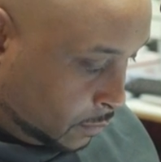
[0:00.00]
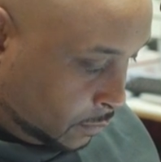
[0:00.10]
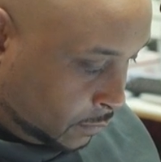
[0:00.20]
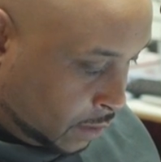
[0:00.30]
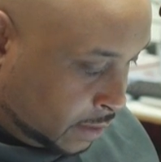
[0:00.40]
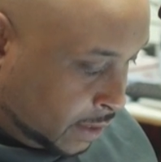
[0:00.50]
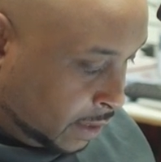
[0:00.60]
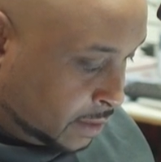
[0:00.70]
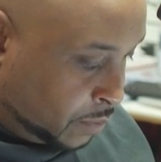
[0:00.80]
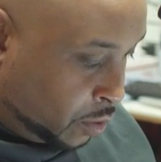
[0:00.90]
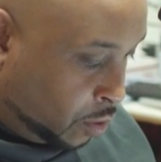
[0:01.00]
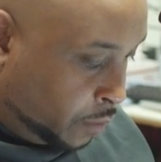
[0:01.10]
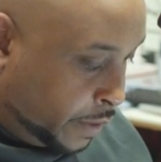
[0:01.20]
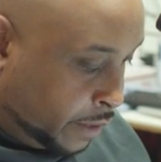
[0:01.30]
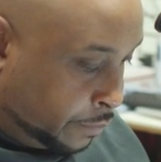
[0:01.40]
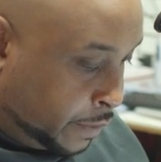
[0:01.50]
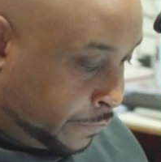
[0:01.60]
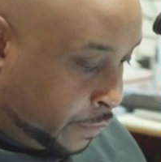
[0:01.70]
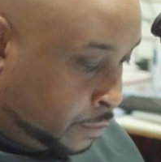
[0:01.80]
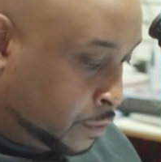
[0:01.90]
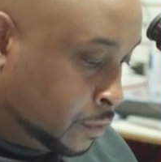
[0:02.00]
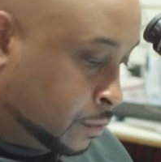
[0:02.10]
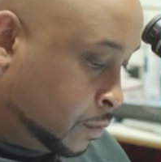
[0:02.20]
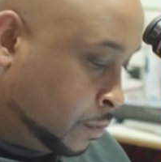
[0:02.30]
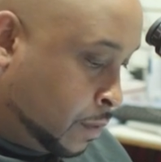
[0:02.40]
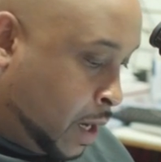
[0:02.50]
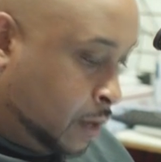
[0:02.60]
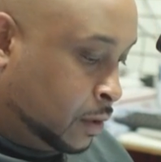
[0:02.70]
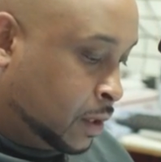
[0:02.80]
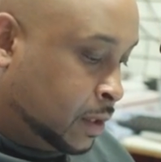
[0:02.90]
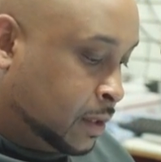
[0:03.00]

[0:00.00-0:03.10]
This thing has been already reflowed too. Wow, look at this.